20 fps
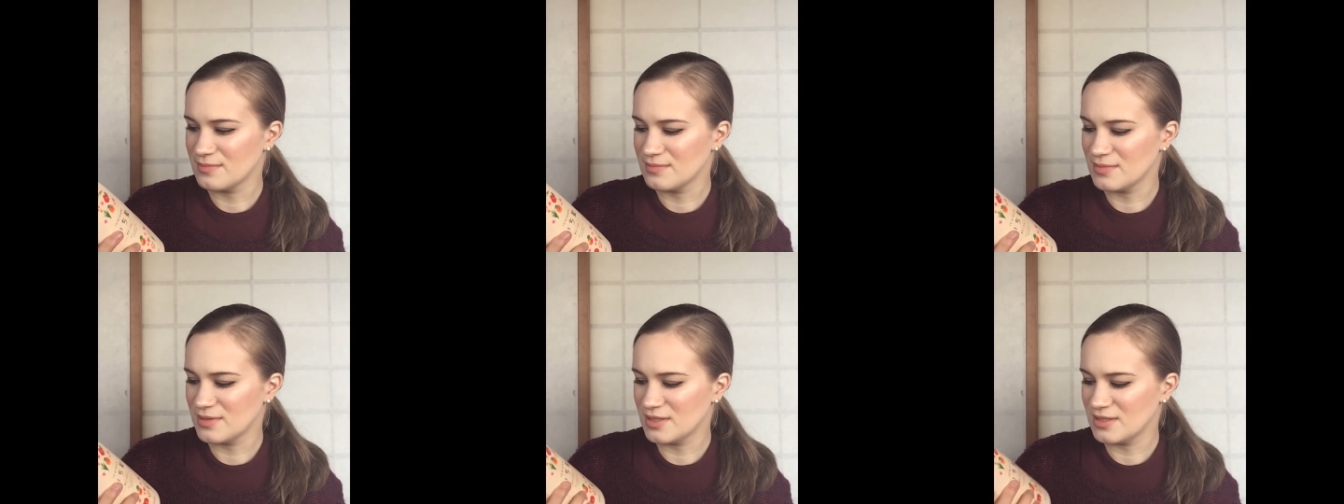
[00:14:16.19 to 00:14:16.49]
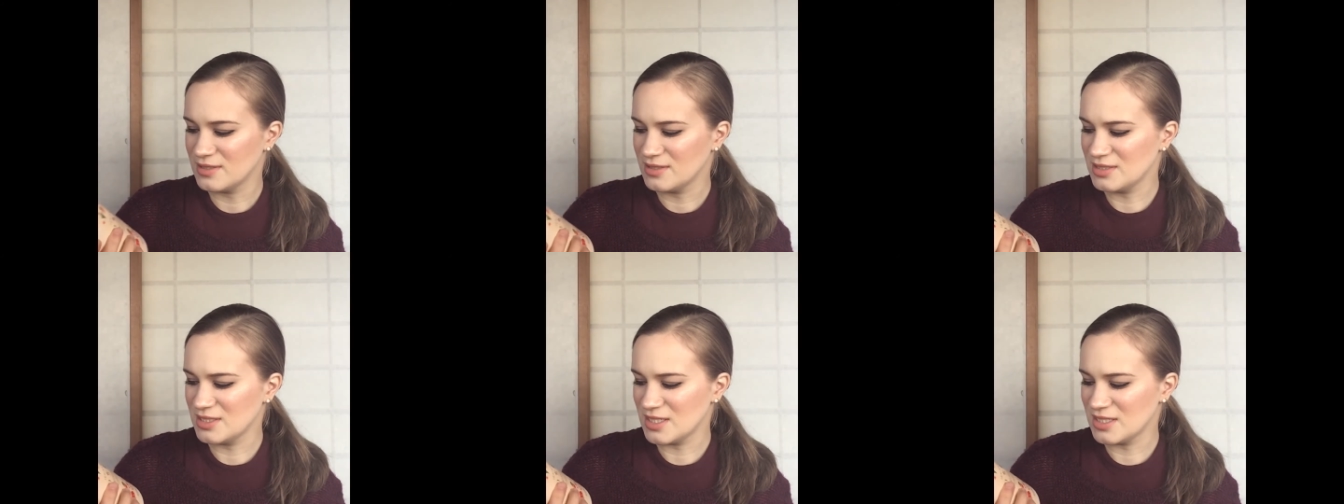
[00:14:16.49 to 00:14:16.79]

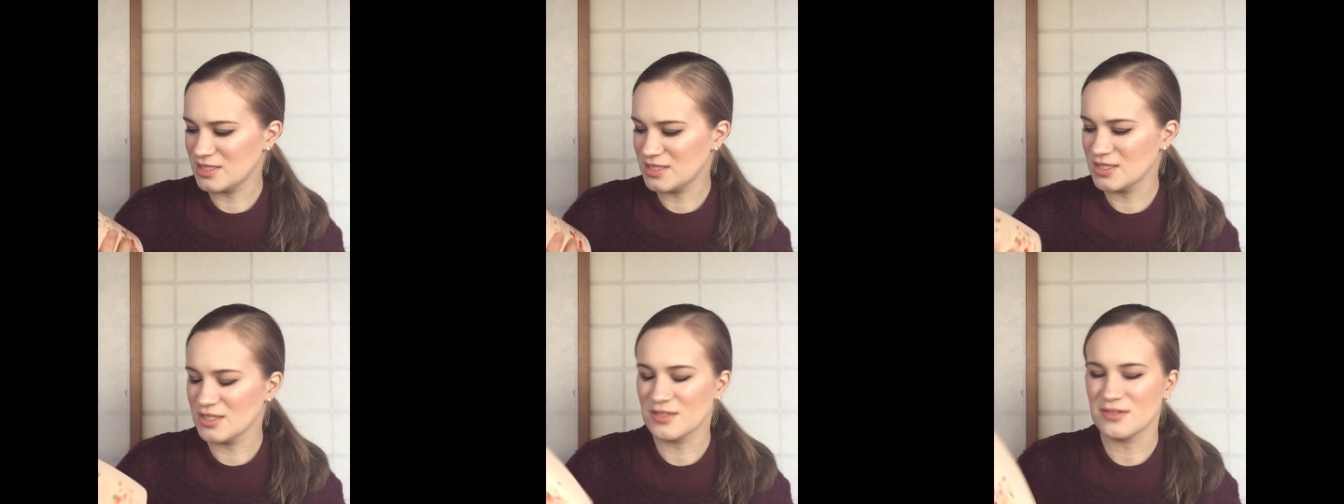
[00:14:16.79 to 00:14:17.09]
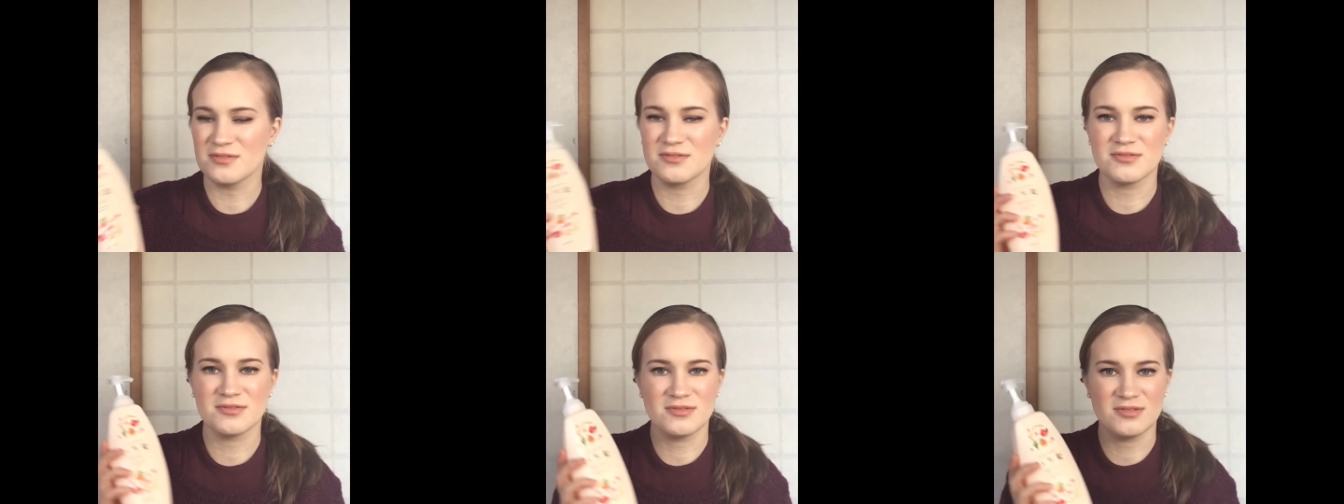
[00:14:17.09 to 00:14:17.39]
I tend to go
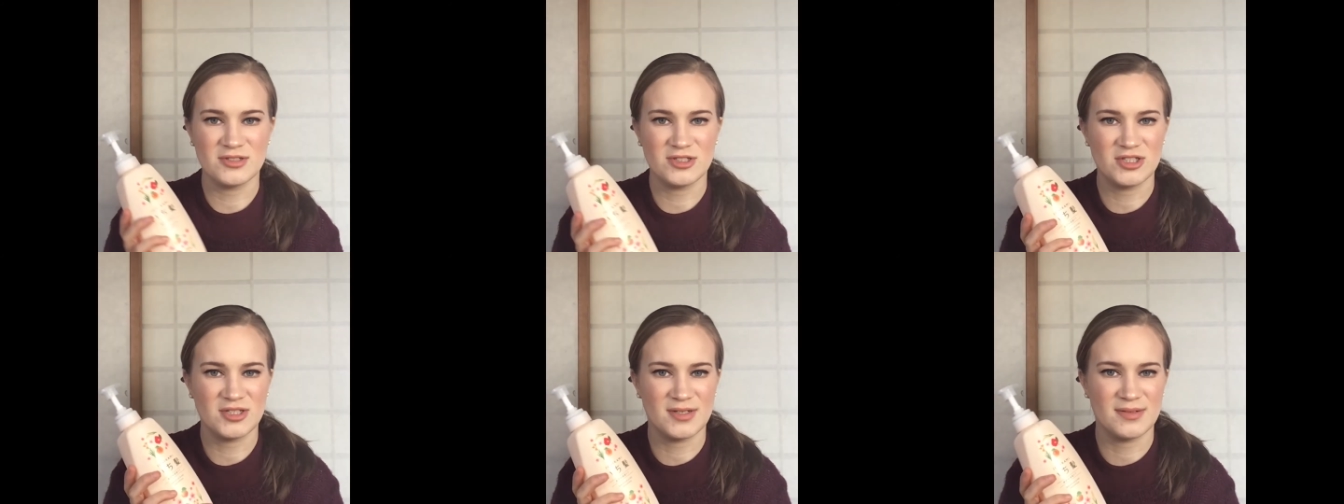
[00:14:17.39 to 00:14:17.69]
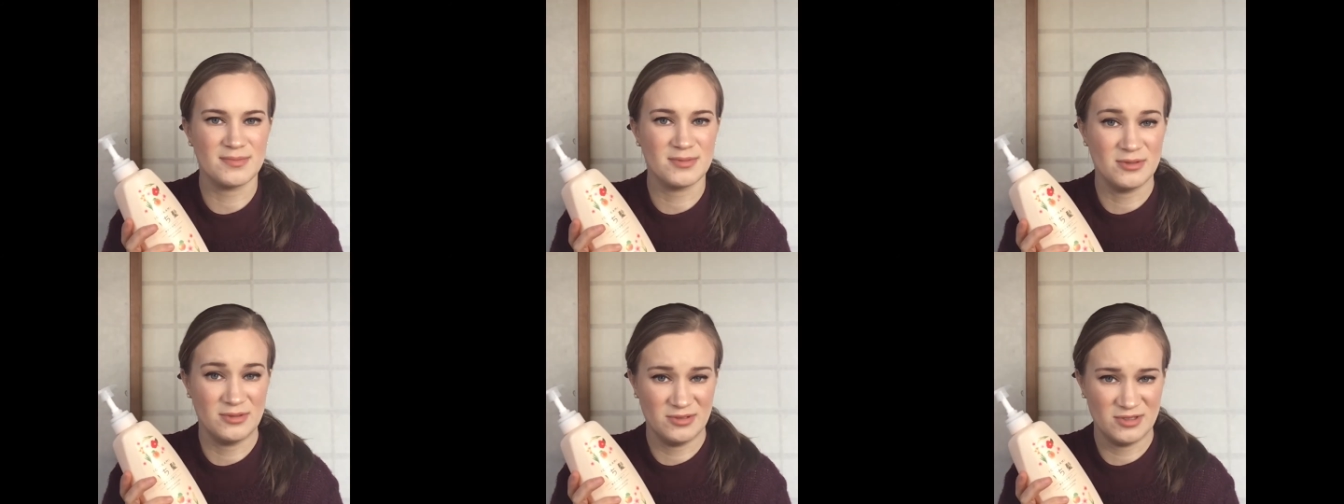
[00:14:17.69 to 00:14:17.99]
through the
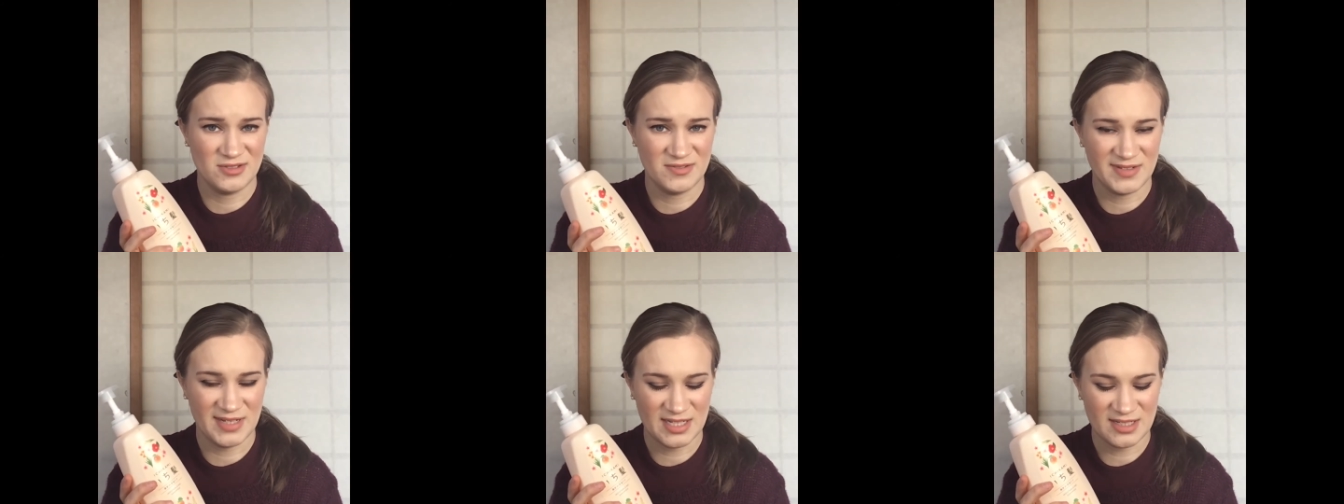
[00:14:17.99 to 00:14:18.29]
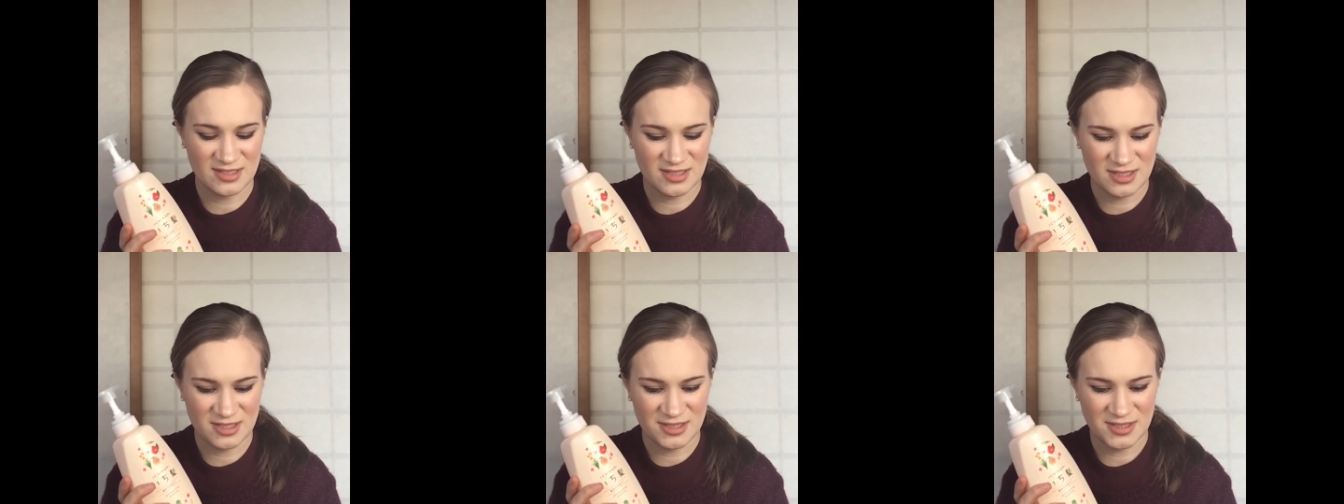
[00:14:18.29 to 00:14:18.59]
shampoos
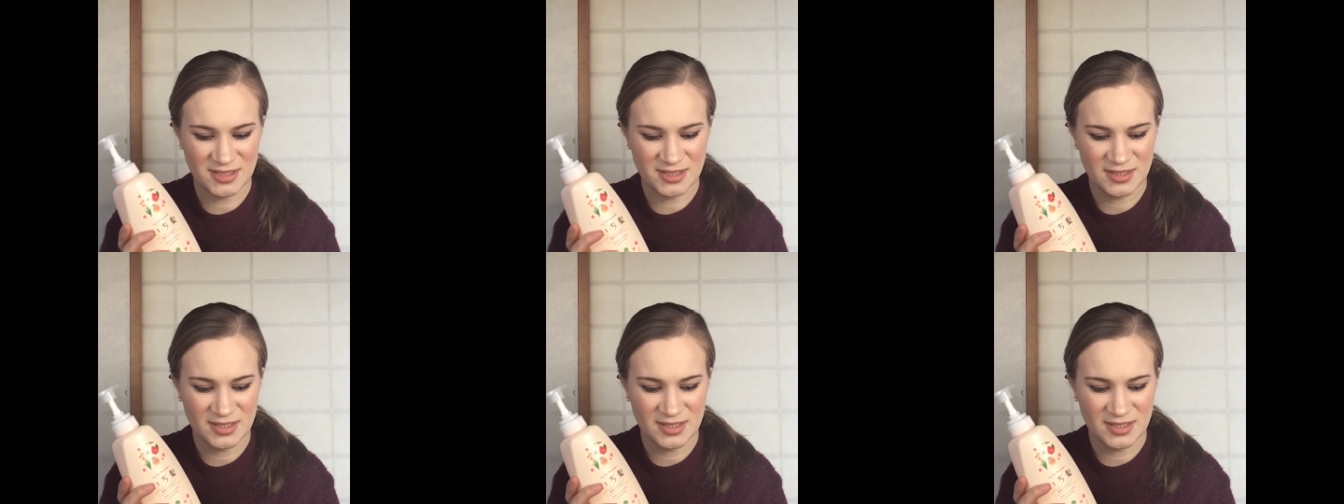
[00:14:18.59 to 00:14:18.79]
faster.